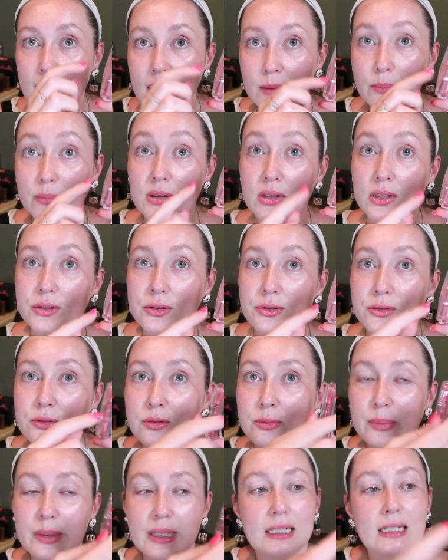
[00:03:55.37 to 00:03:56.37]
blue
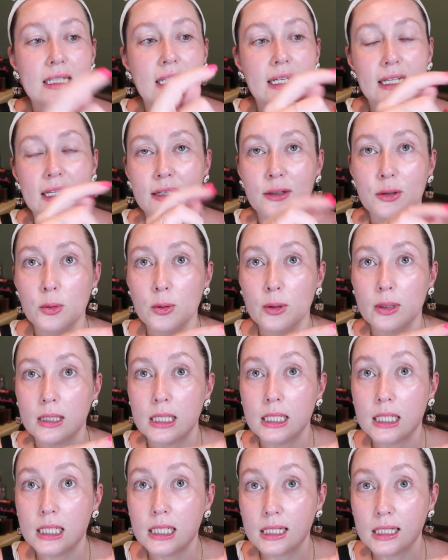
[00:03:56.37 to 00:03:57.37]
but like
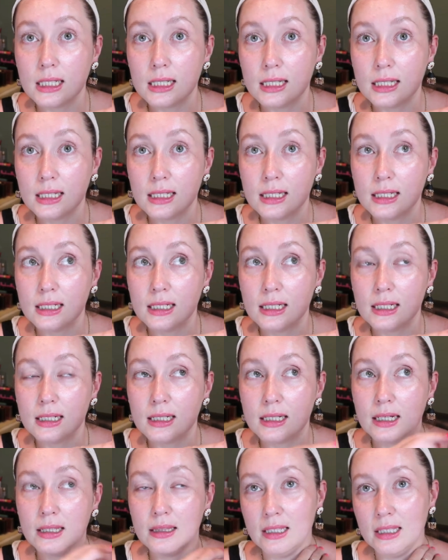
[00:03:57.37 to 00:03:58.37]
acrylic
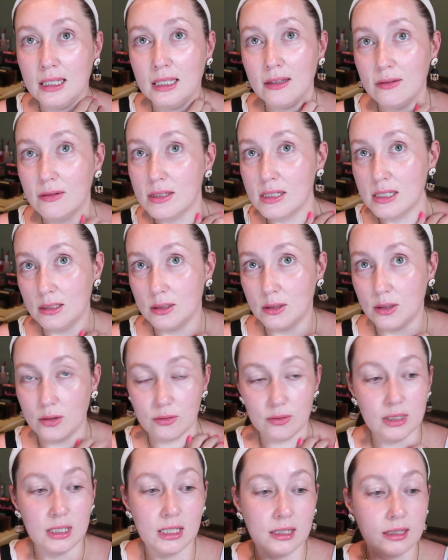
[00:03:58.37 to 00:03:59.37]
i think it was a
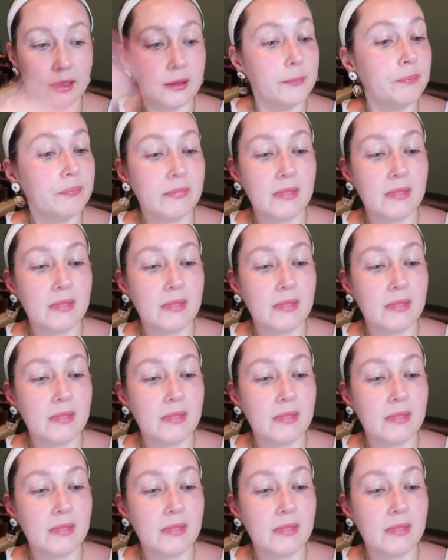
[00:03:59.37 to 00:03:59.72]
nokia